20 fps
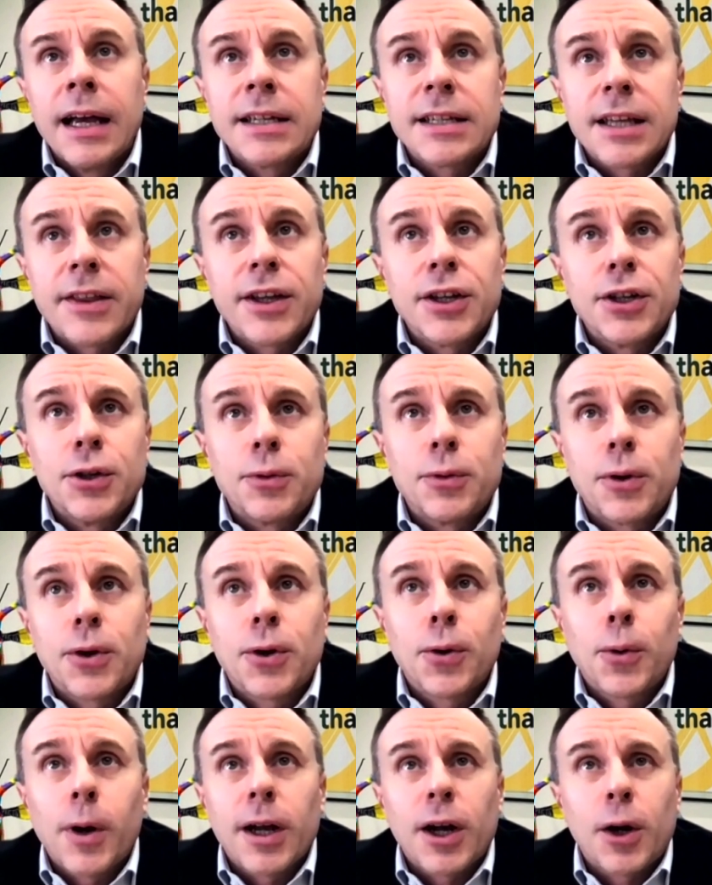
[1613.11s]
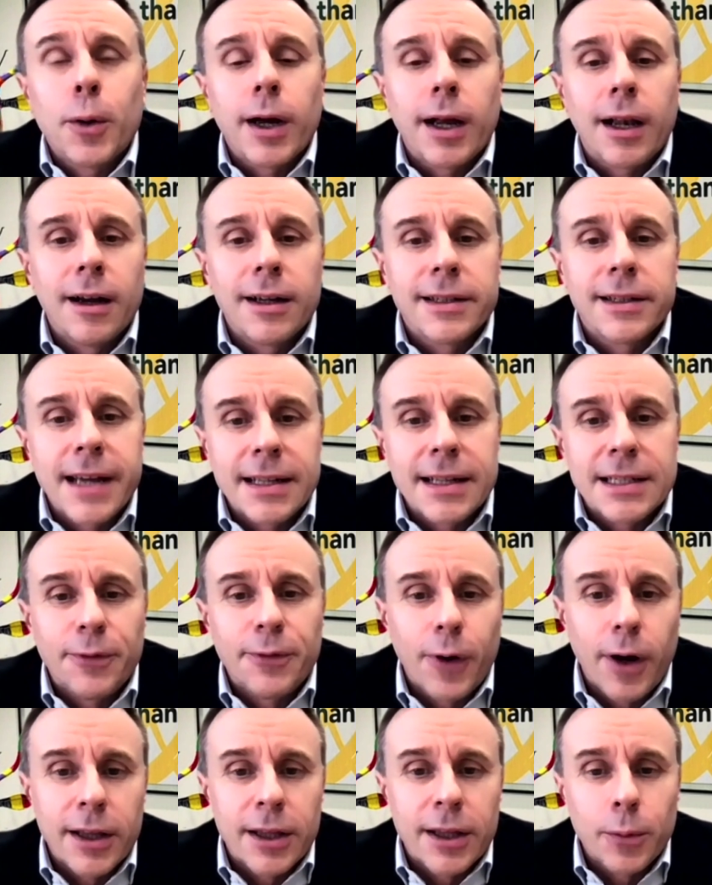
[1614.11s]
is I think you quite quickly
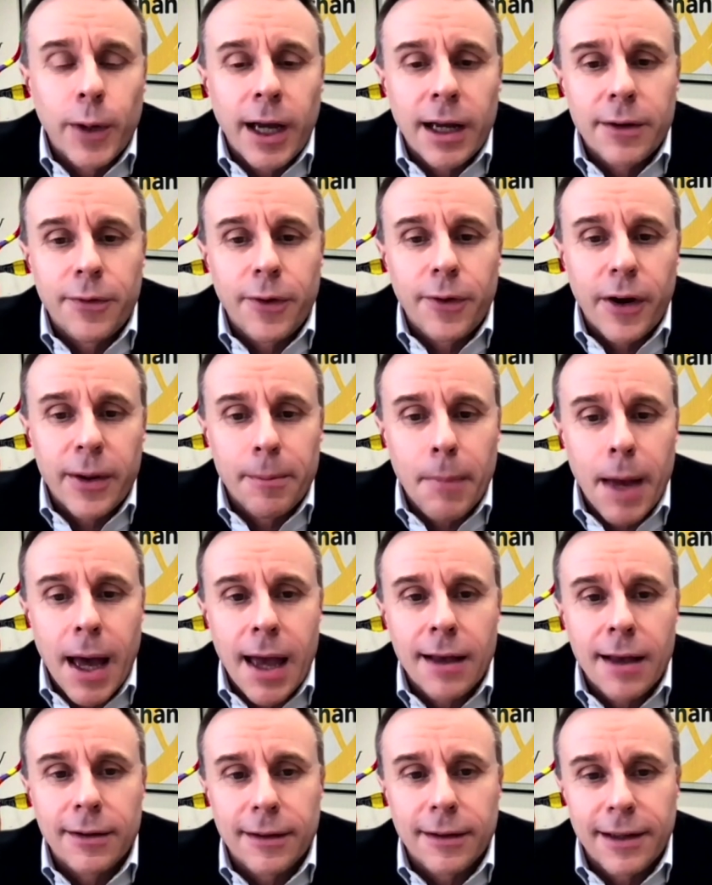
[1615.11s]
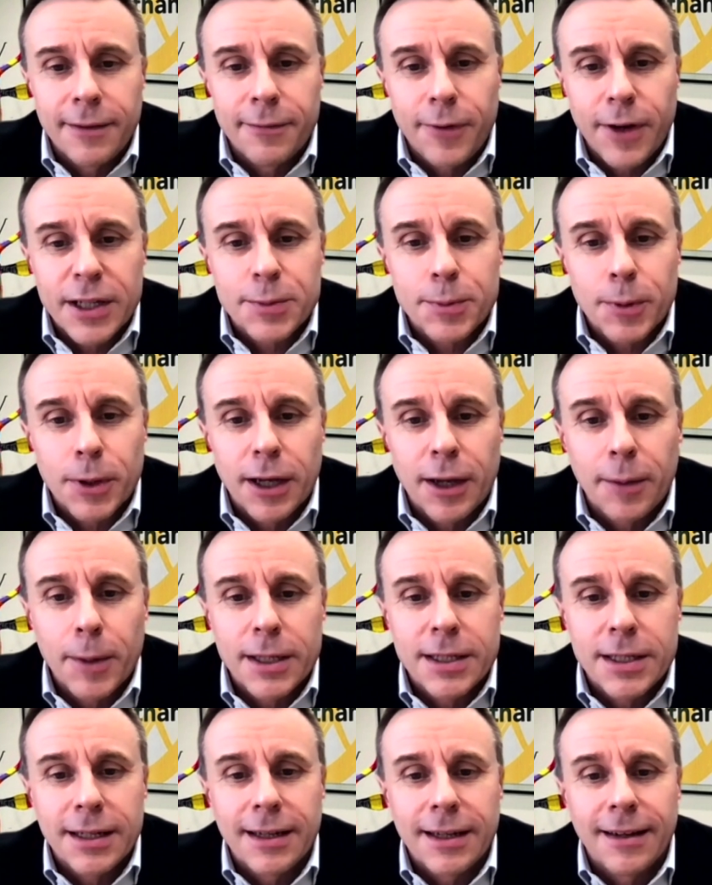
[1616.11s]
identified that we had a very male investment
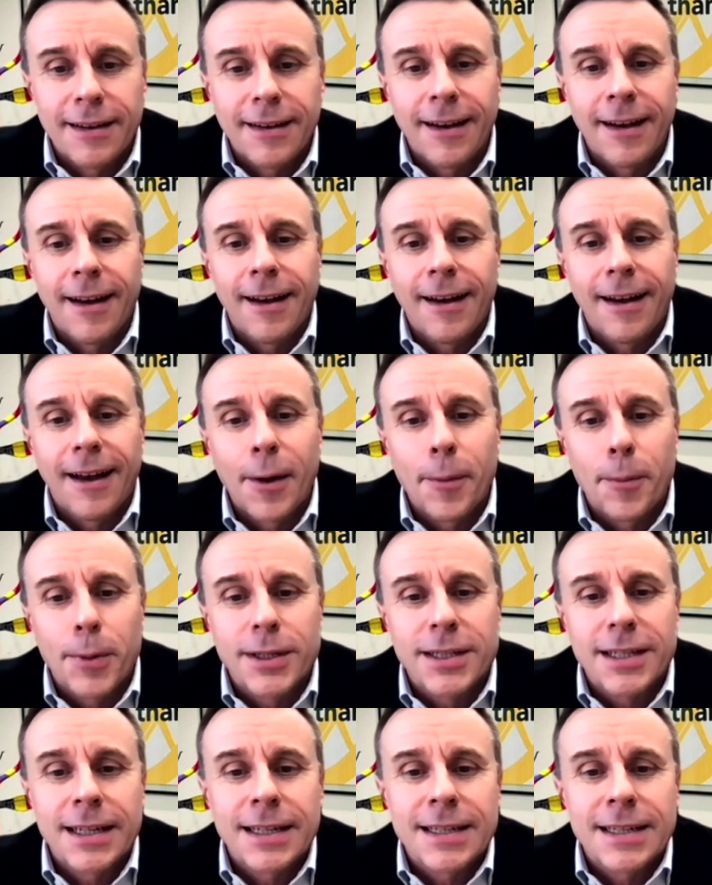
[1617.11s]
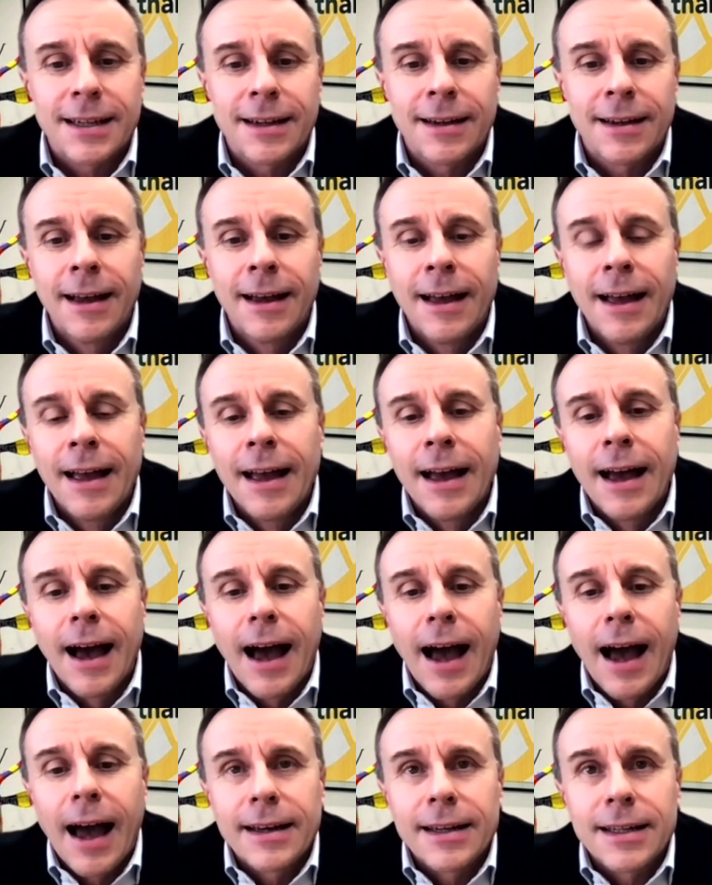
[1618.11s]
committee at Phatisa
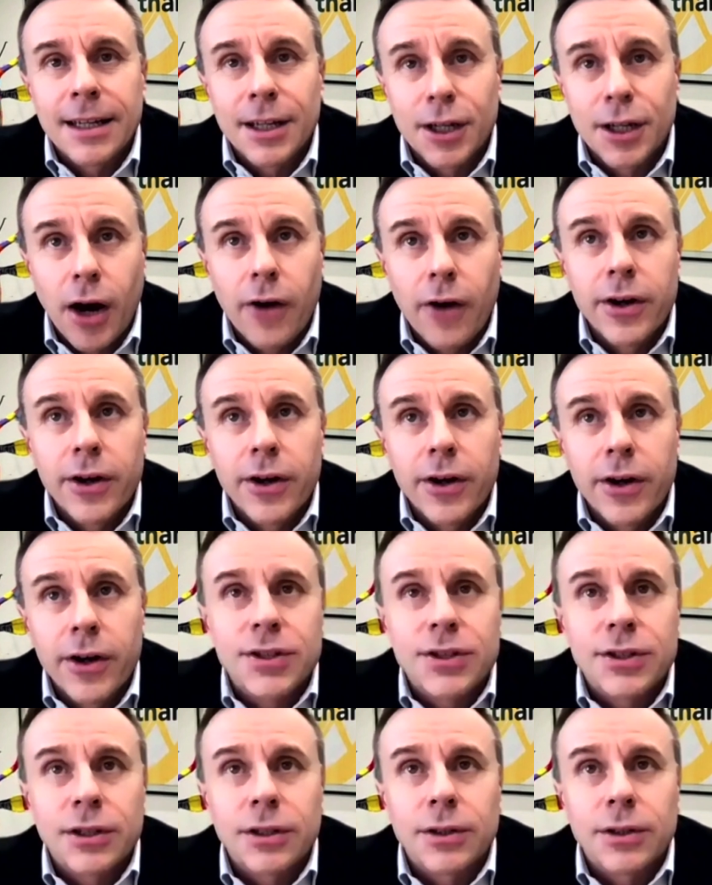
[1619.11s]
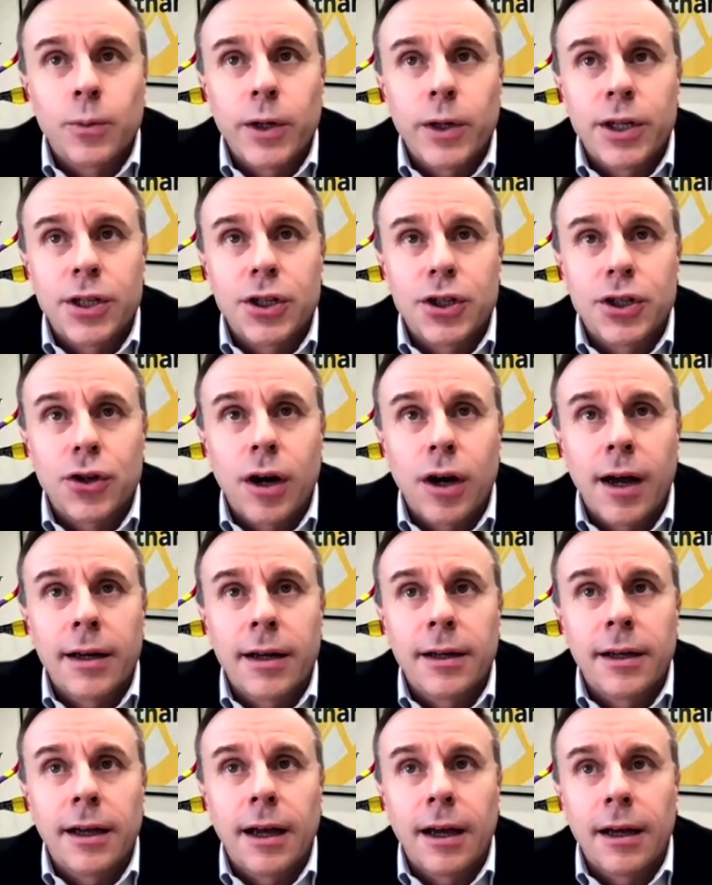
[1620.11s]
and encouraged us that we should
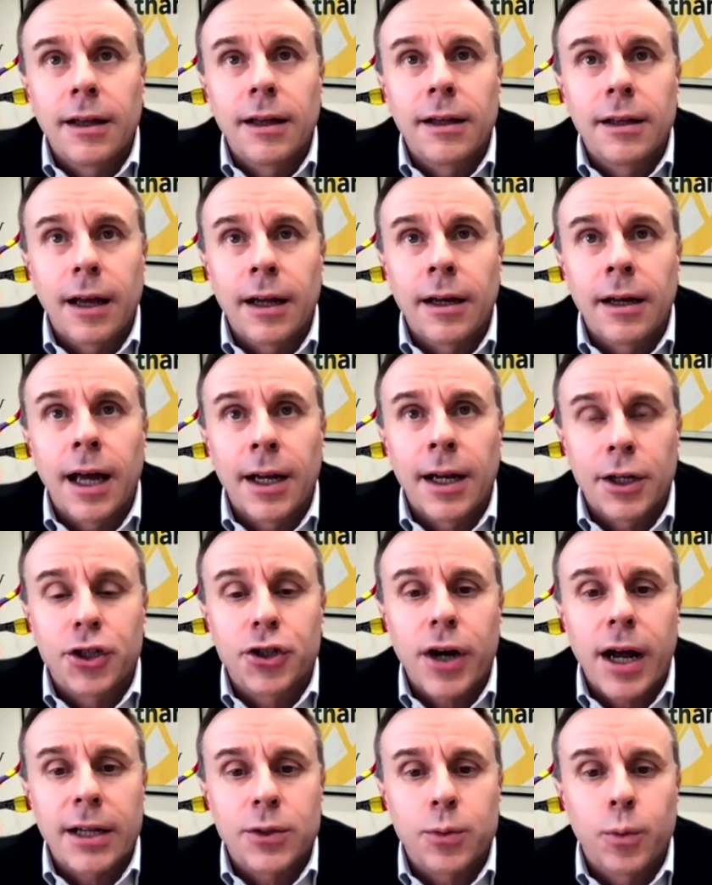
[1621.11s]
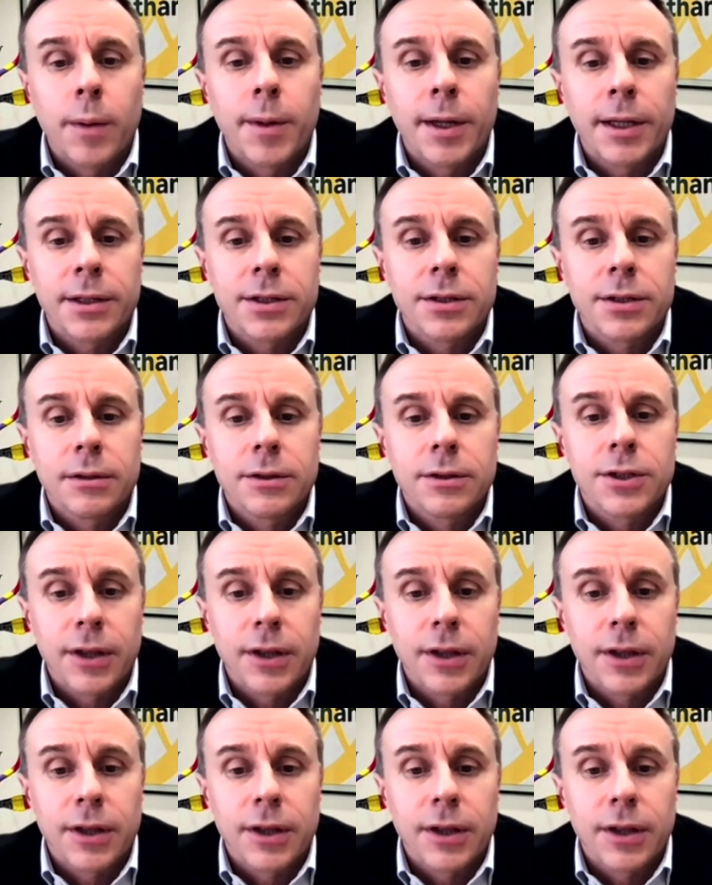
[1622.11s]
try and attract women